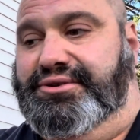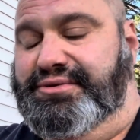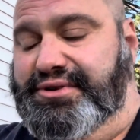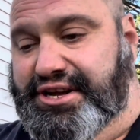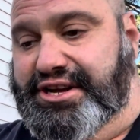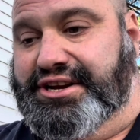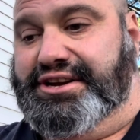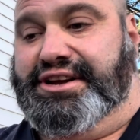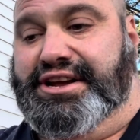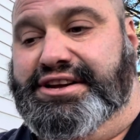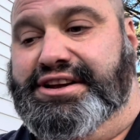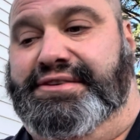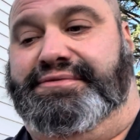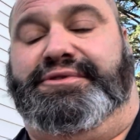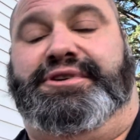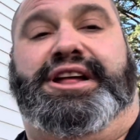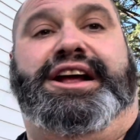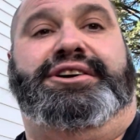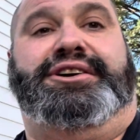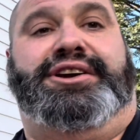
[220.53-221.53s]
a
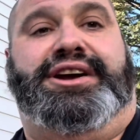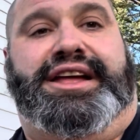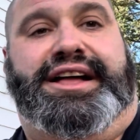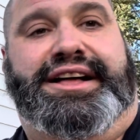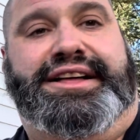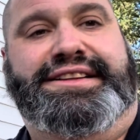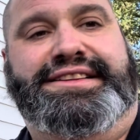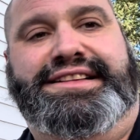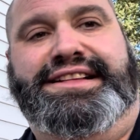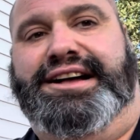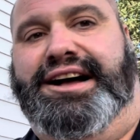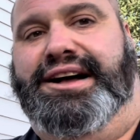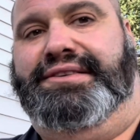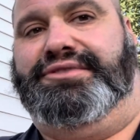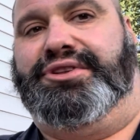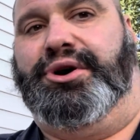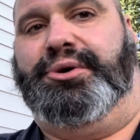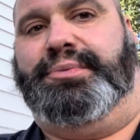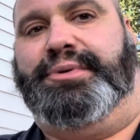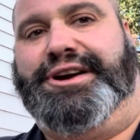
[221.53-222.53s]
different area of
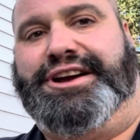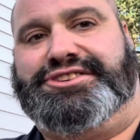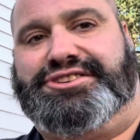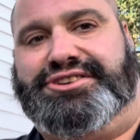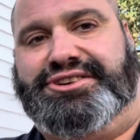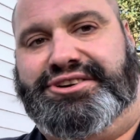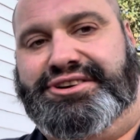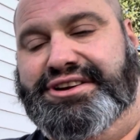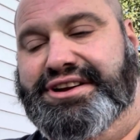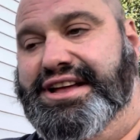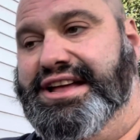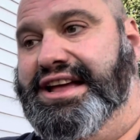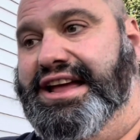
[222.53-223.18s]
low pressure,